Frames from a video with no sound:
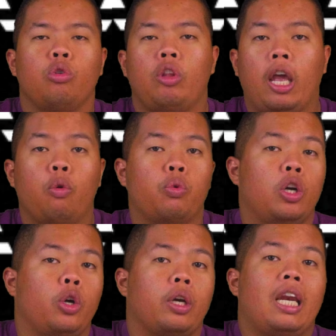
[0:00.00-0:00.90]
and today
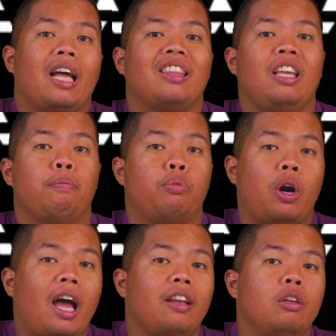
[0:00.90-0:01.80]
we're looking at the
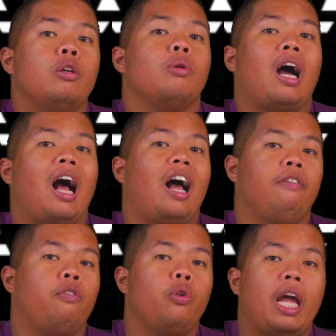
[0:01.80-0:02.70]
brand new
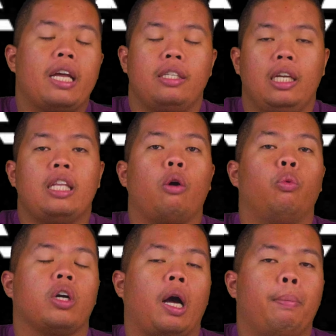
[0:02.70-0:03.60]
iPhone SE that
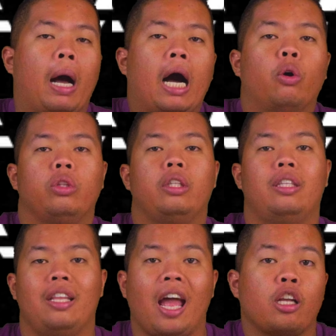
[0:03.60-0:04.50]
will come out
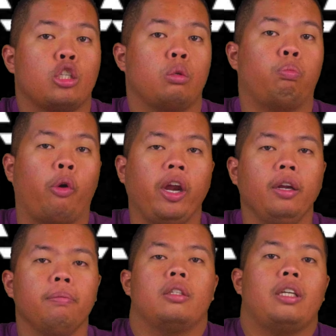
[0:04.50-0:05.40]
next
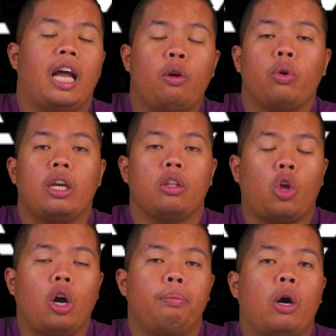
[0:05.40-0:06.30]
spring. And we're gonna
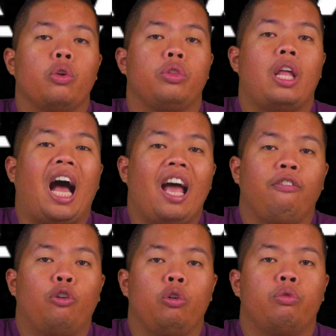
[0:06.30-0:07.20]
talk about the
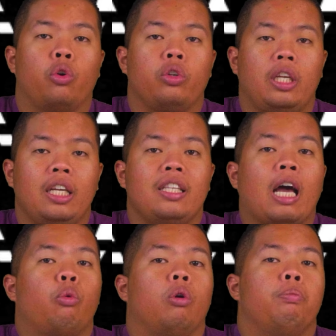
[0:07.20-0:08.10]
iPhone 14
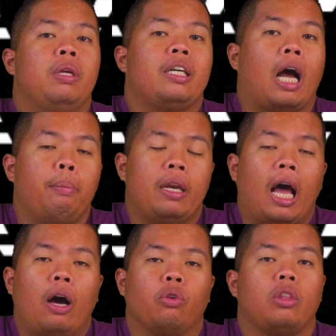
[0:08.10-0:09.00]
that will be
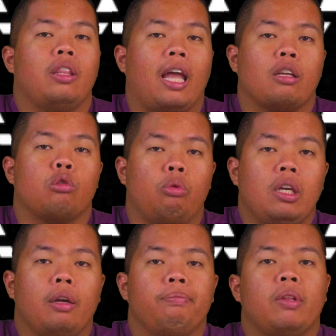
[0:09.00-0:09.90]
coming out next
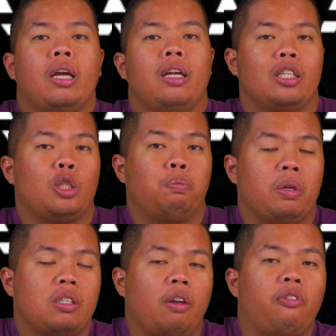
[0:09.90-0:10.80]
week,
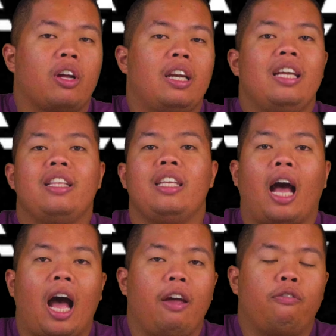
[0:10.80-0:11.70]
specifically
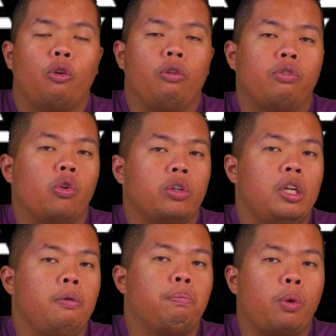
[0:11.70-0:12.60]
the iPhone
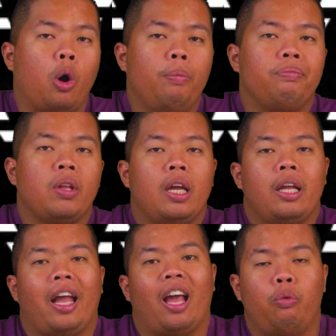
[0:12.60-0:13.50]
14 Pro.
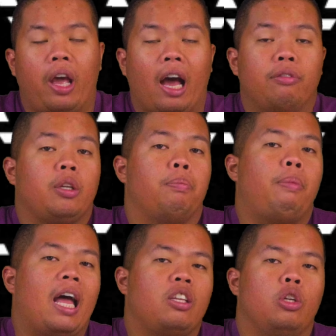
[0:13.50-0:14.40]
And we have some
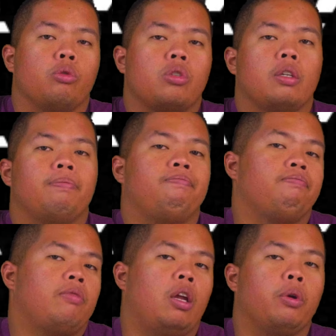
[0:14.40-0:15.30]
bad news.
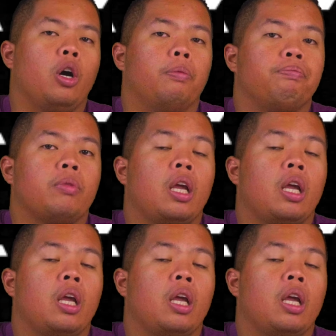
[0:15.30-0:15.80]
Here we go.